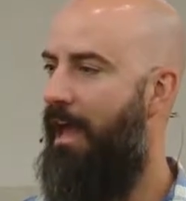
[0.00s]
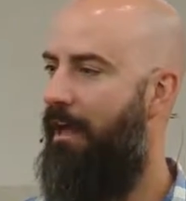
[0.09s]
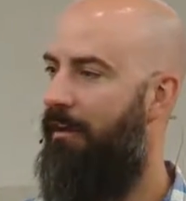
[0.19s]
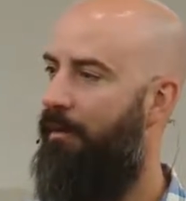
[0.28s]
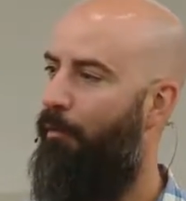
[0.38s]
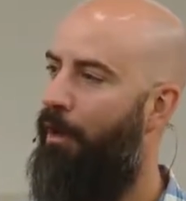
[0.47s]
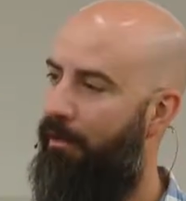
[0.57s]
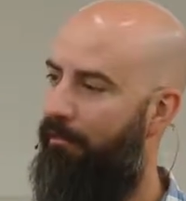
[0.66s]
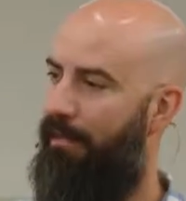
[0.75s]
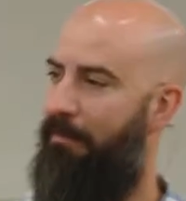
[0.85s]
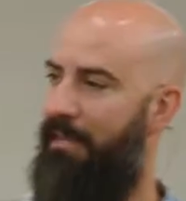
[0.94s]
And one
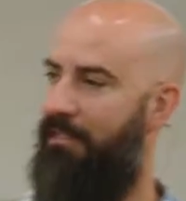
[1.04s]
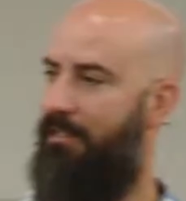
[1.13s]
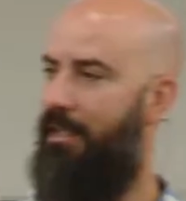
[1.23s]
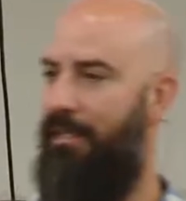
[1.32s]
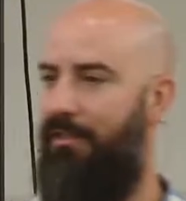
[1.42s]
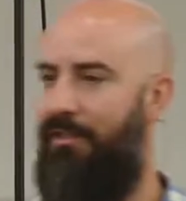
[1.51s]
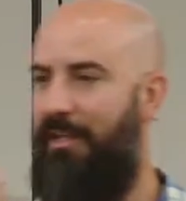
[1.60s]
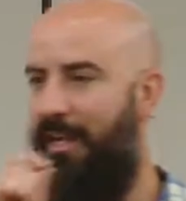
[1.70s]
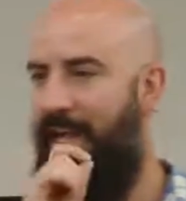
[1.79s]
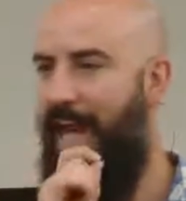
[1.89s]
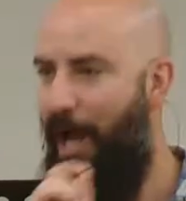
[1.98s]
of them is this
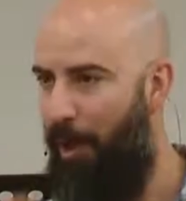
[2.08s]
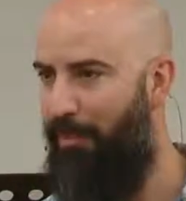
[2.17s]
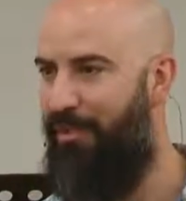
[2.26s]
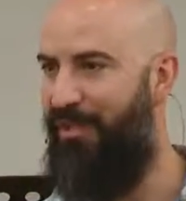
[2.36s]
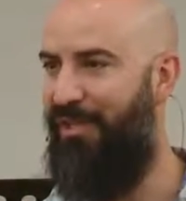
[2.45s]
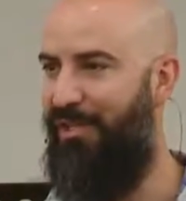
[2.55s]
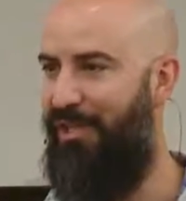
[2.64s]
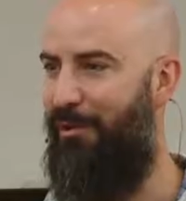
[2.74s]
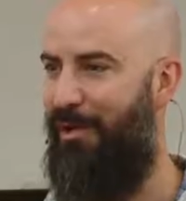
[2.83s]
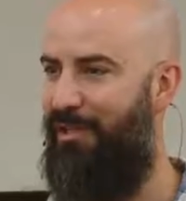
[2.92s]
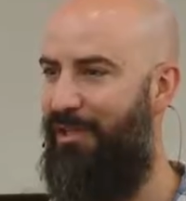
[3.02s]
it helps us
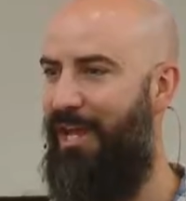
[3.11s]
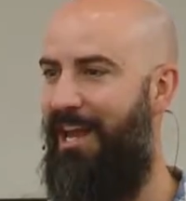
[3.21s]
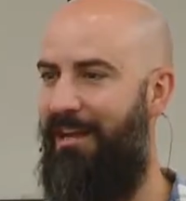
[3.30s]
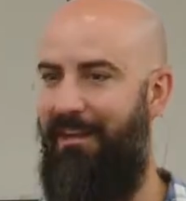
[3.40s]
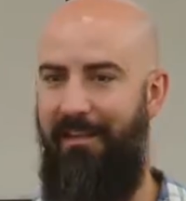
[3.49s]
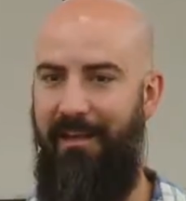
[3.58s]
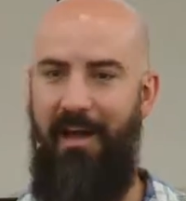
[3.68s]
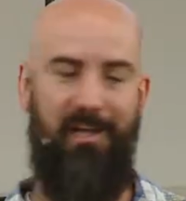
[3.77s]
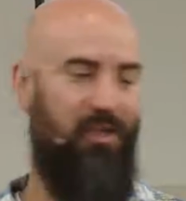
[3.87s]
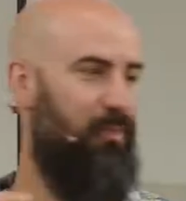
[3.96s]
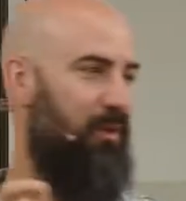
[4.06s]
to extend the
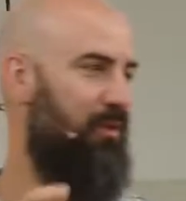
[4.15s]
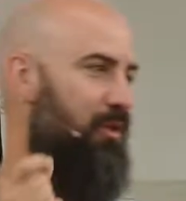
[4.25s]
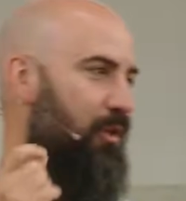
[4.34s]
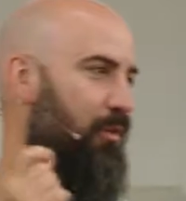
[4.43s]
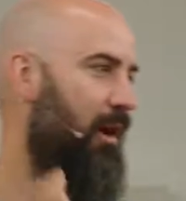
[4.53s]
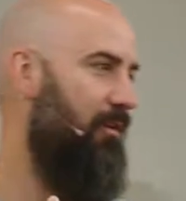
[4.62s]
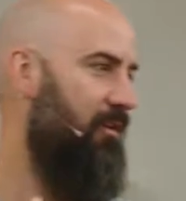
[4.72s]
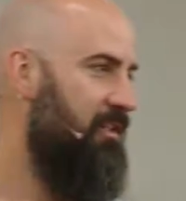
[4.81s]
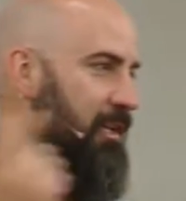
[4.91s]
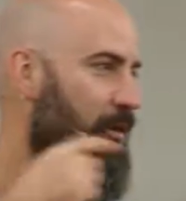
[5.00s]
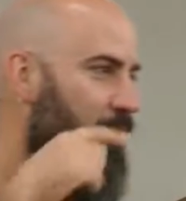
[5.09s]
gospel to
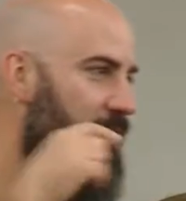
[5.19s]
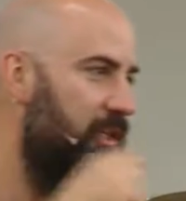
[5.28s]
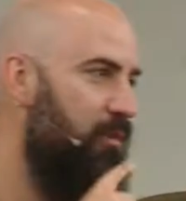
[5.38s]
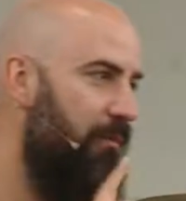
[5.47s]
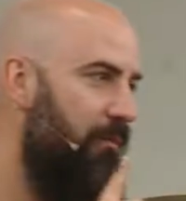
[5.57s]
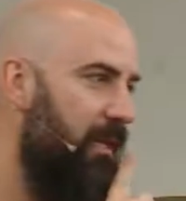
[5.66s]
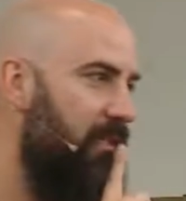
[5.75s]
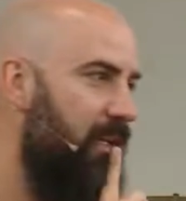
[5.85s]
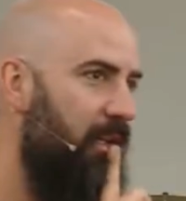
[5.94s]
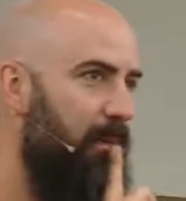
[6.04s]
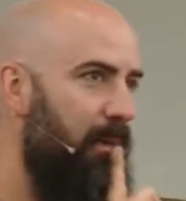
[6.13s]
others. And you heard this reflected
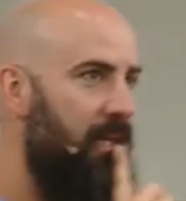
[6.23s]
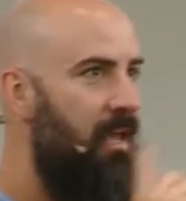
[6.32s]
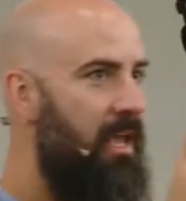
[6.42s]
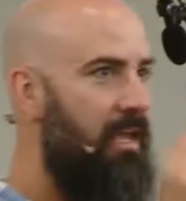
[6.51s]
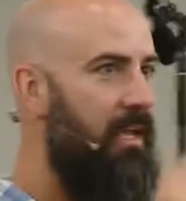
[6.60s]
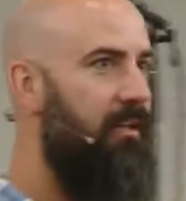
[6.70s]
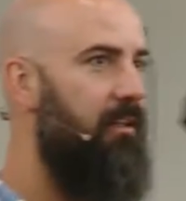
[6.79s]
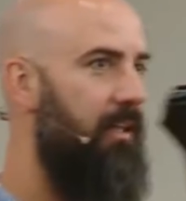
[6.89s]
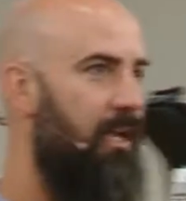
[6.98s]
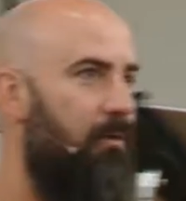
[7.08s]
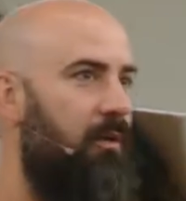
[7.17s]
a little bit in the
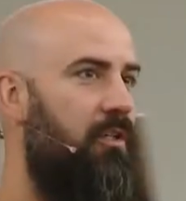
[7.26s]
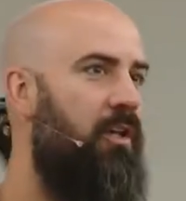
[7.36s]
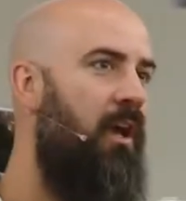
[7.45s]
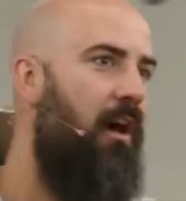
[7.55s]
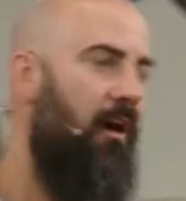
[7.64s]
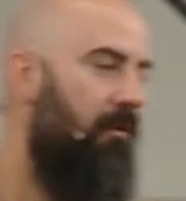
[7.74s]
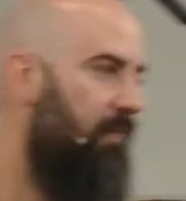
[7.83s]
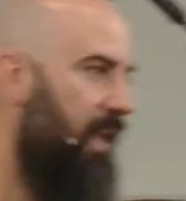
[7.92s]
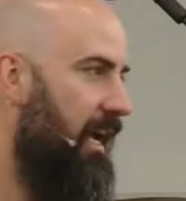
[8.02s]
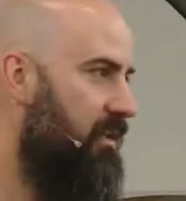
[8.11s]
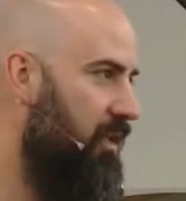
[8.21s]
language of
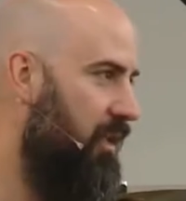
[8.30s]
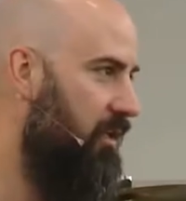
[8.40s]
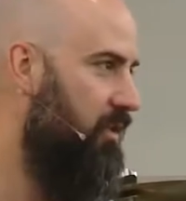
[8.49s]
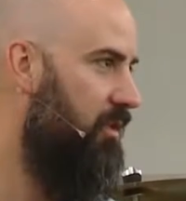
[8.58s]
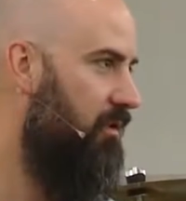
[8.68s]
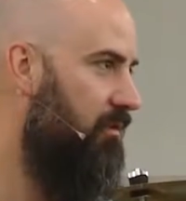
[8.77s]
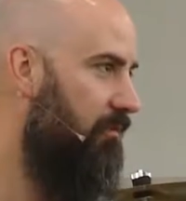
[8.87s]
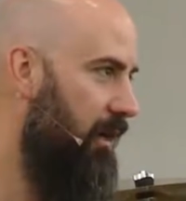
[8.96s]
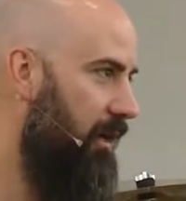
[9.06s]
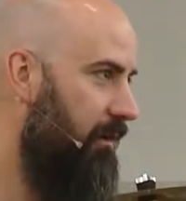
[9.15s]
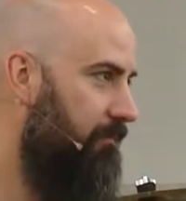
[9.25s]
the Exodus
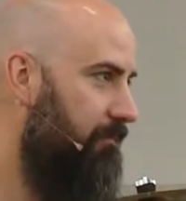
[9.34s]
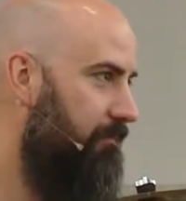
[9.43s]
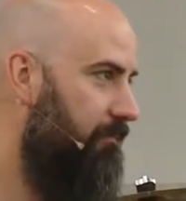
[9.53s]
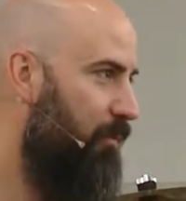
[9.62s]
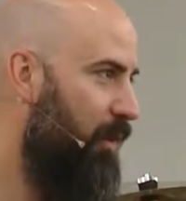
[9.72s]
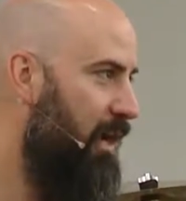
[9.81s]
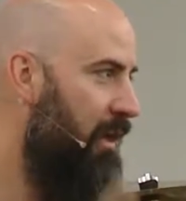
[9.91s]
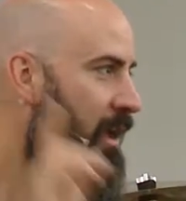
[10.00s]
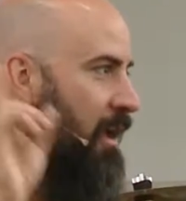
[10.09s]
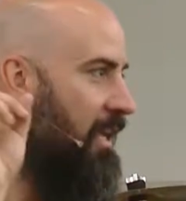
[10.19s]
reading, right?